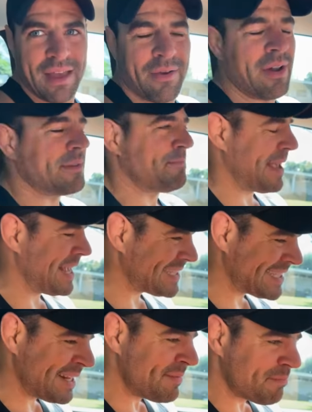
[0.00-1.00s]
When I was
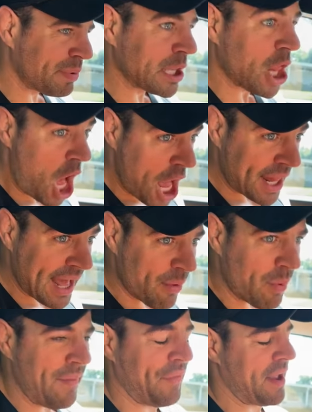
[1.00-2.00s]
pissing blood, I
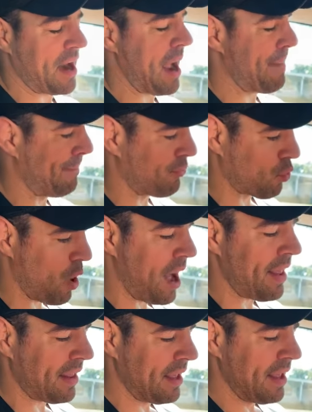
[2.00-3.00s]
went there. I
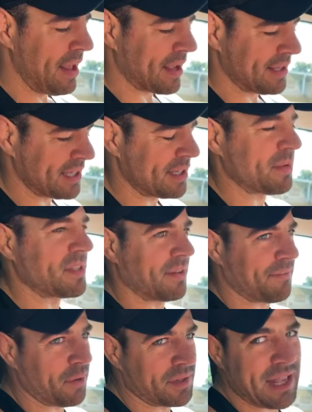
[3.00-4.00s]
brought, because this wasn't the
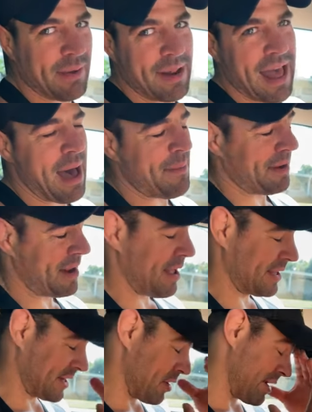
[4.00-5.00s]
first time it happened. And I
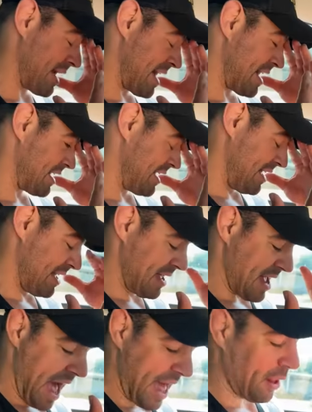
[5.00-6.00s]
was like, okay,
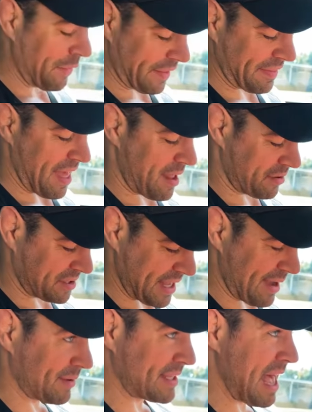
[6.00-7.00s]
I don't think they
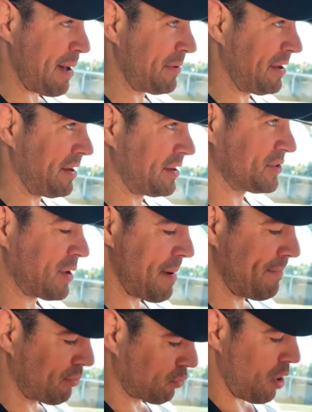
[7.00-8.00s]
understand what's happening here. So I
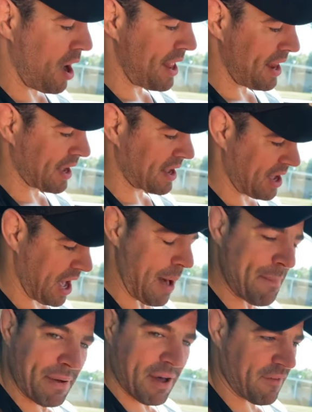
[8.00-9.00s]
brought a
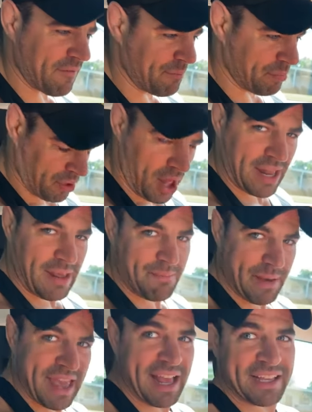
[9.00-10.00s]
cup of bloody
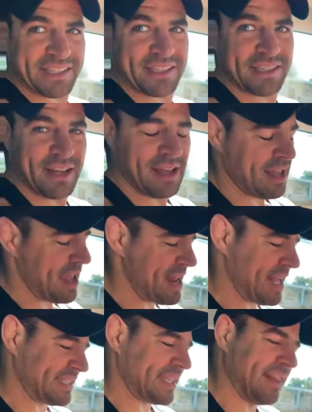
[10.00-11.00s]
piss.
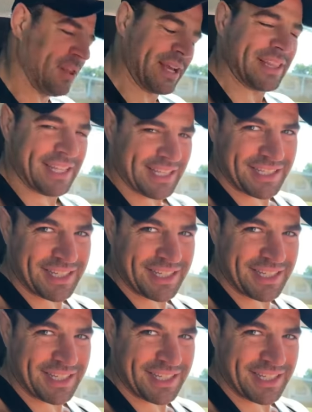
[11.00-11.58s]
And I said, look at this.